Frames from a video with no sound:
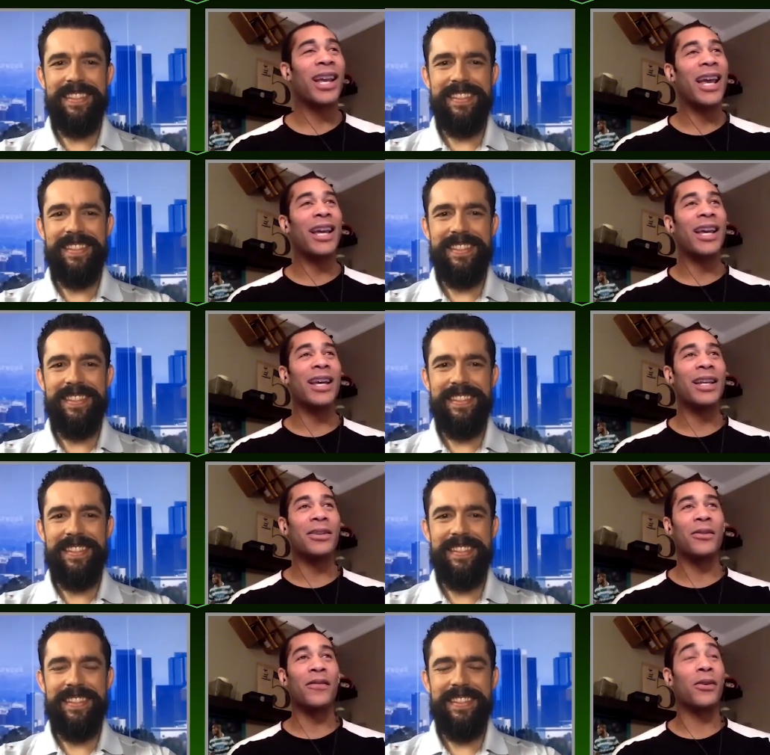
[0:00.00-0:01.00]
Speaker 1: And
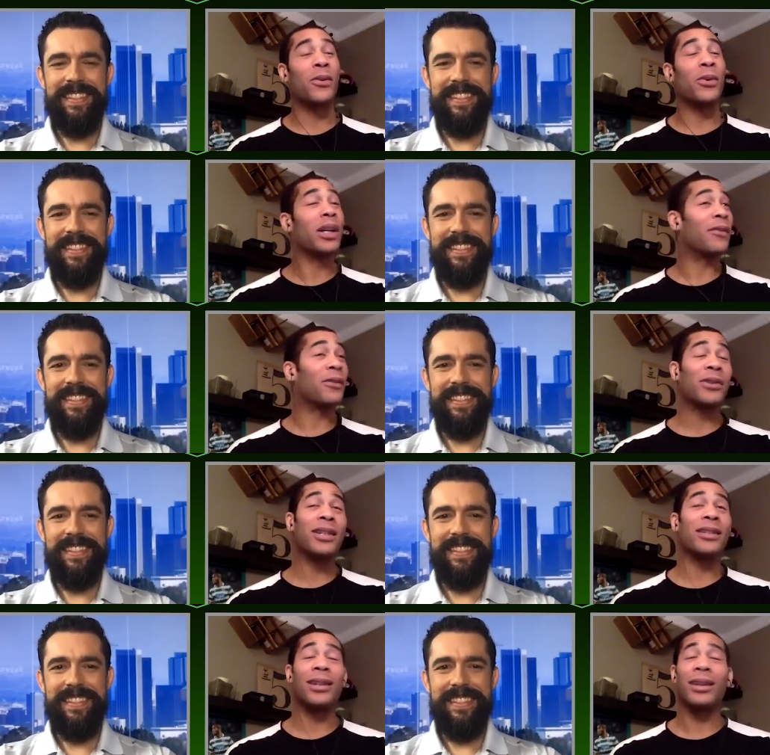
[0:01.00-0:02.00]
for whatever
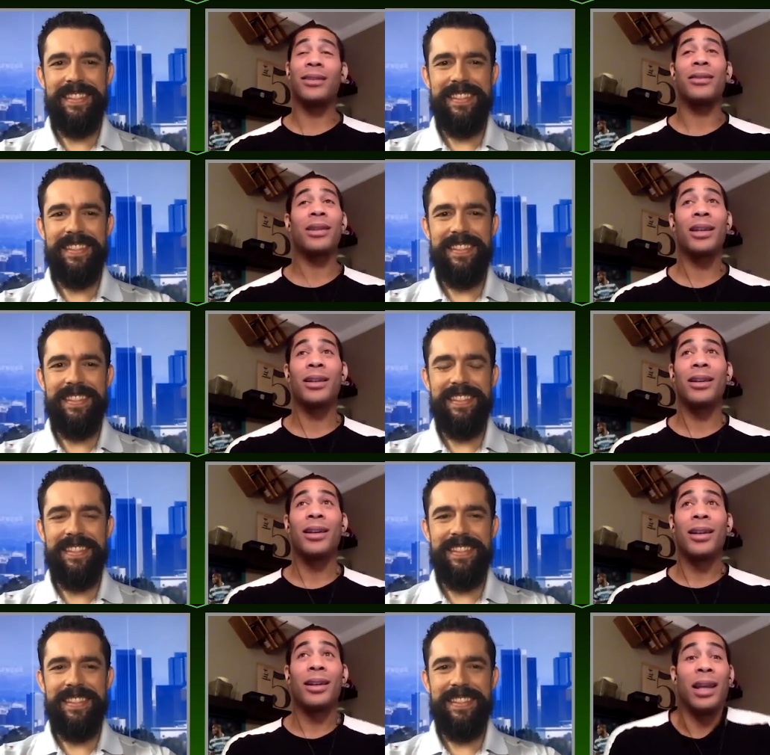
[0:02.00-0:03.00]
reason, like you said,
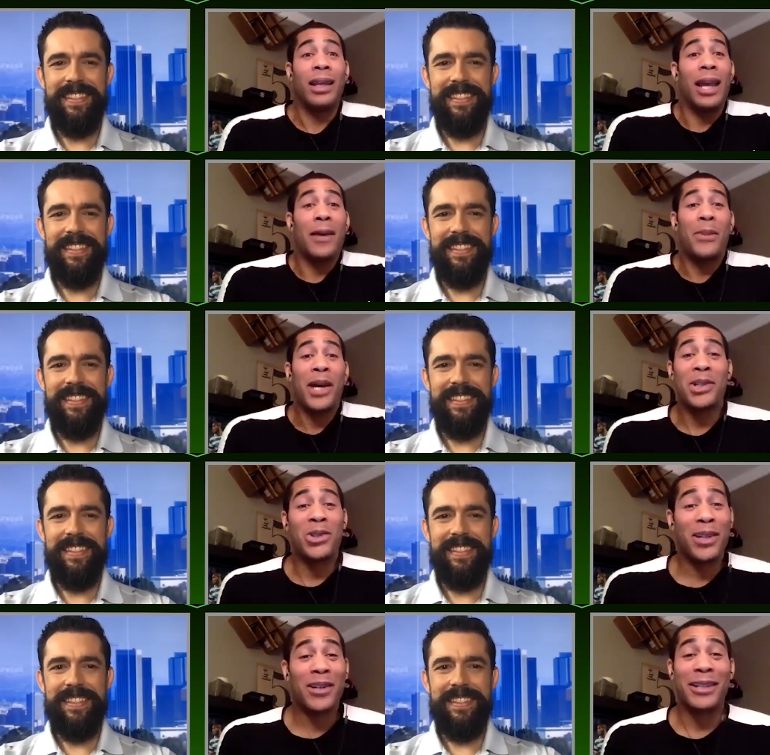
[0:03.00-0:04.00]
they can't
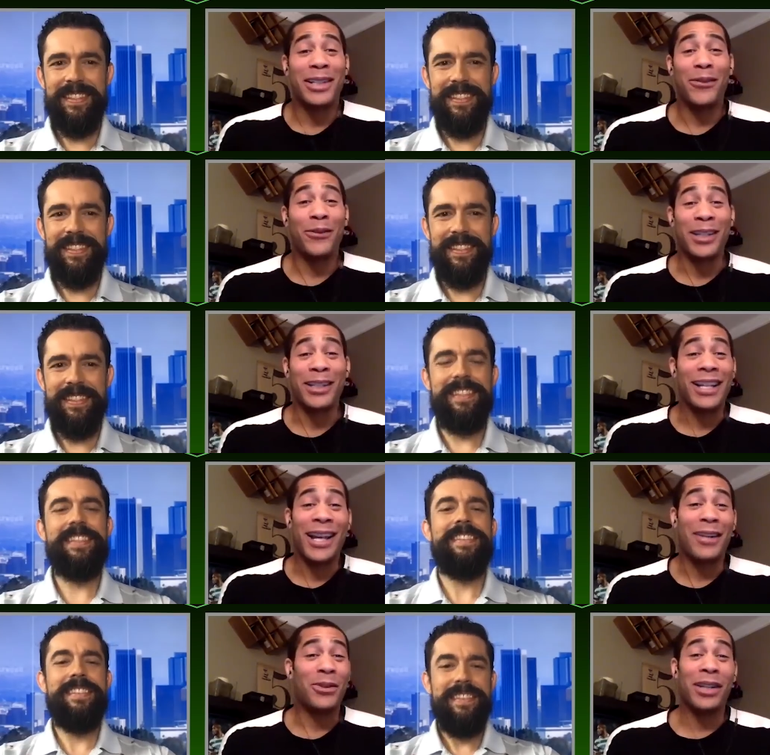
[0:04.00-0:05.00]
penetrate our defense. And I
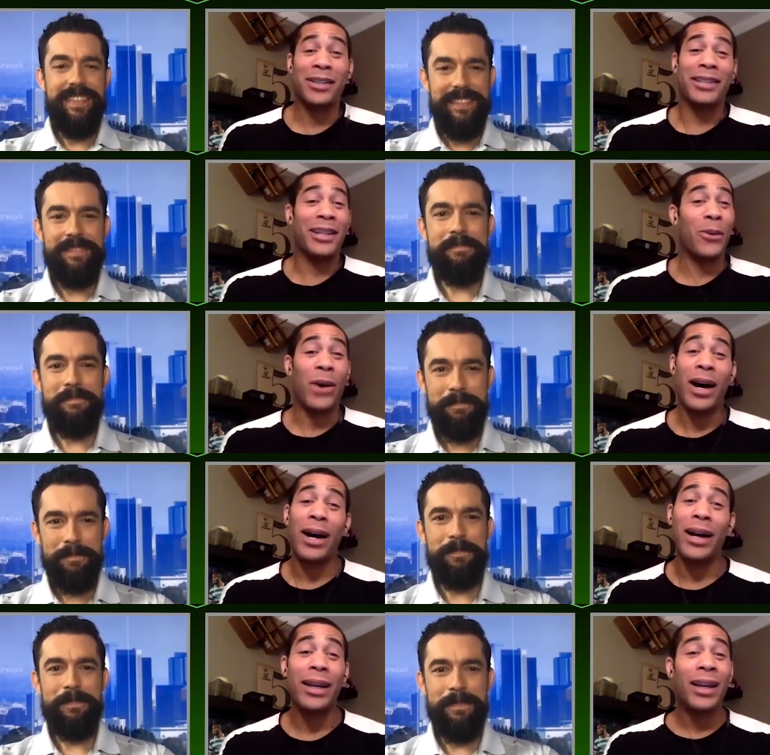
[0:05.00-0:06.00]
don't understand
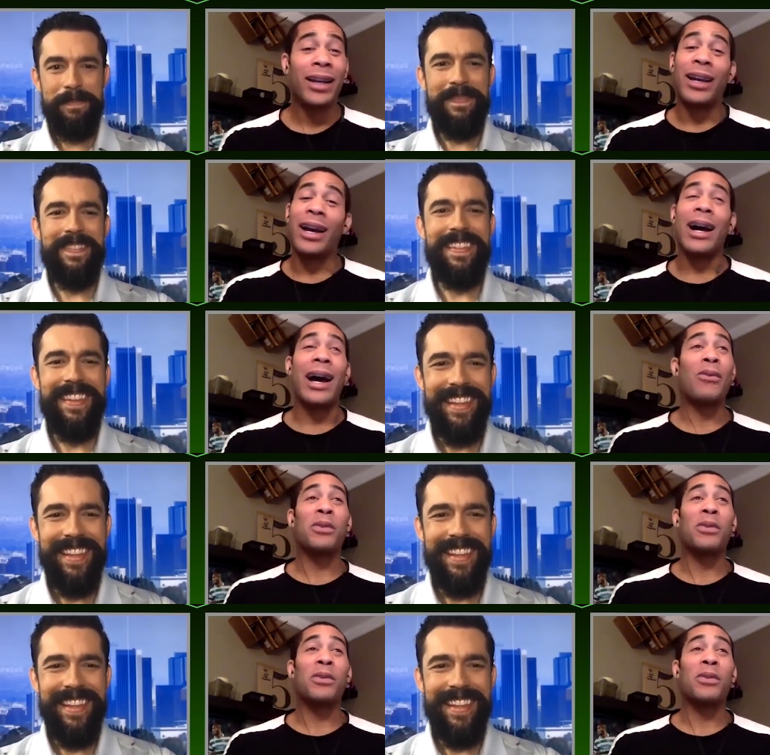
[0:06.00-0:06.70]
why. I was